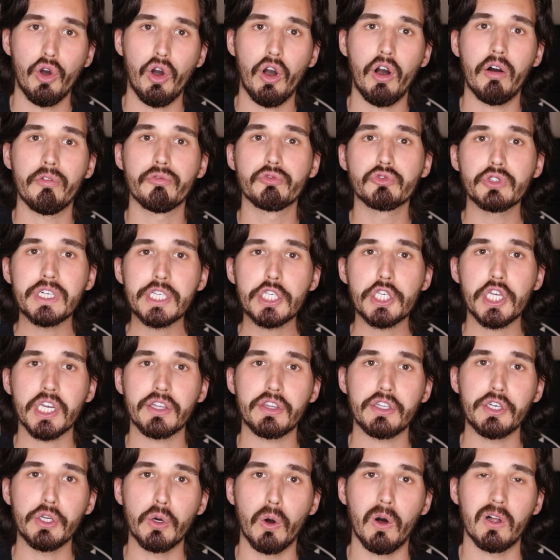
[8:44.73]
of reaching
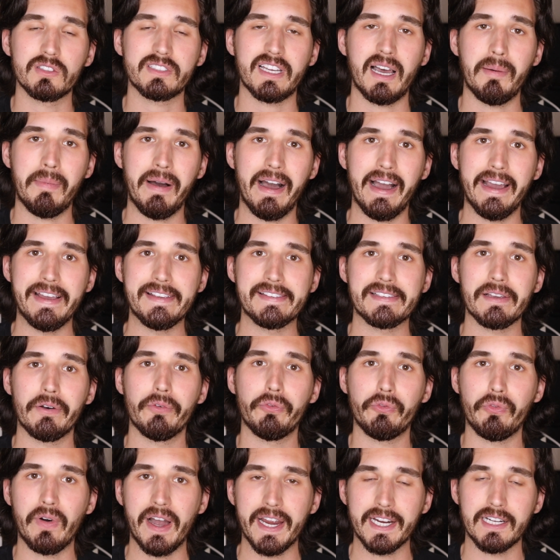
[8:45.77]
the new all-time highs
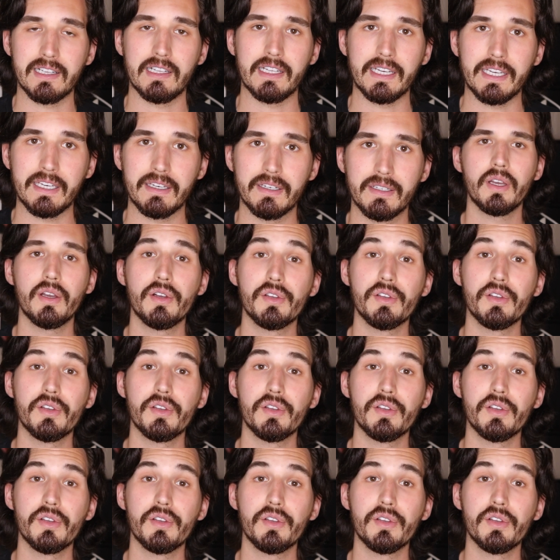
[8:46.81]
finally.